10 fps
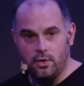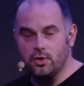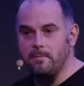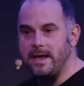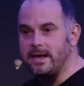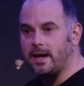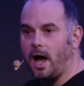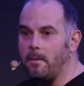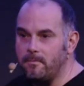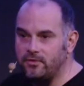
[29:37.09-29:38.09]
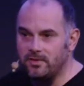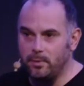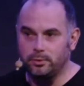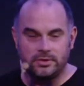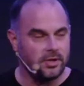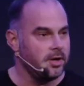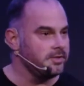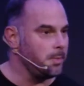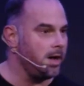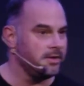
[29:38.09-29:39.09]
You can make it comfortable to
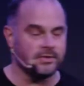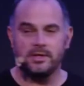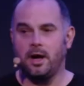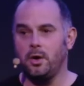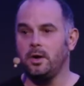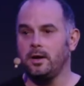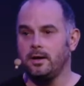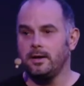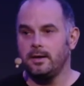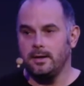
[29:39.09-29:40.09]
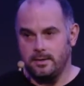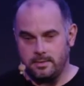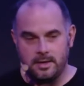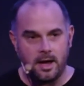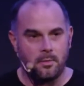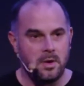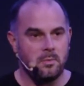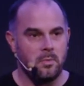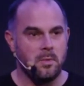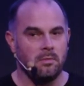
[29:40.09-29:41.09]
turn to others and go, yeah, we
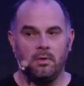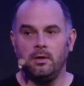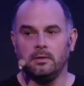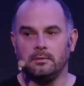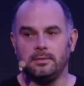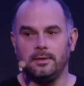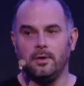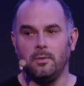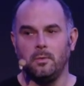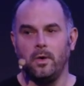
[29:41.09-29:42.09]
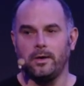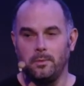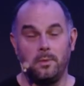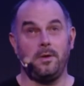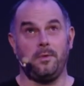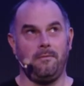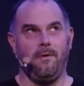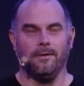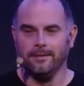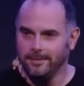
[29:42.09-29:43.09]
were wrong. Oh, why we were
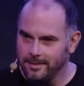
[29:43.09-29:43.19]
wrong?